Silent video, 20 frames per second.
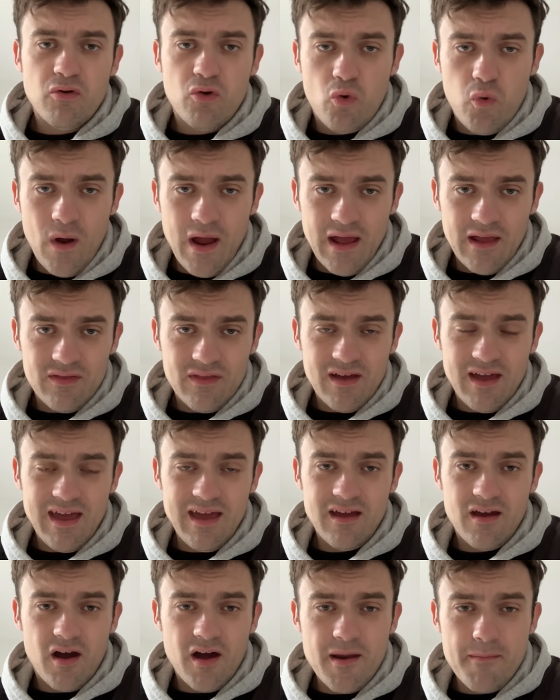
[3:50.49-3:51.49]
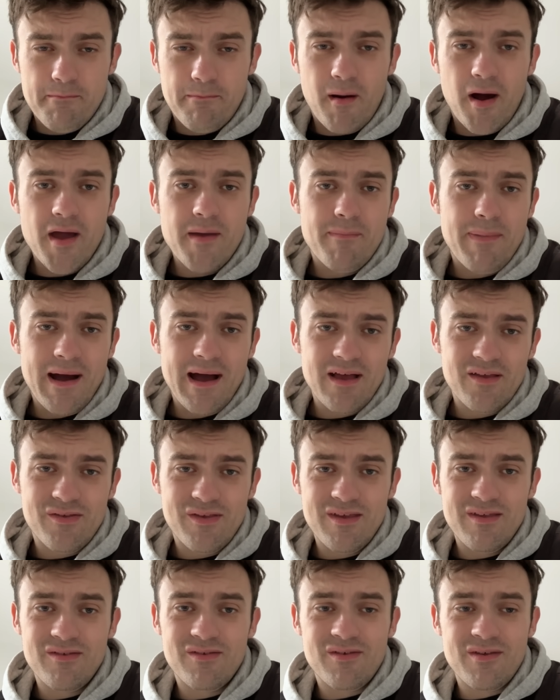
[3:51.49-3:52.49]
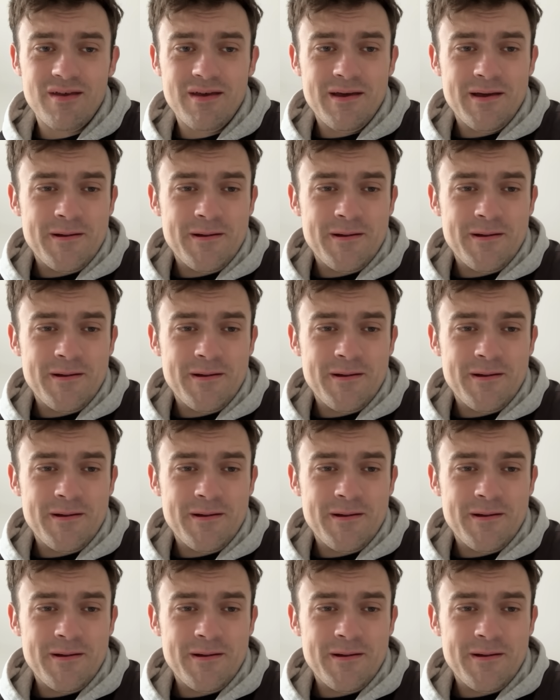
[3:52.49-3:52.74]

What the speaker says: quick that it kind of bypasses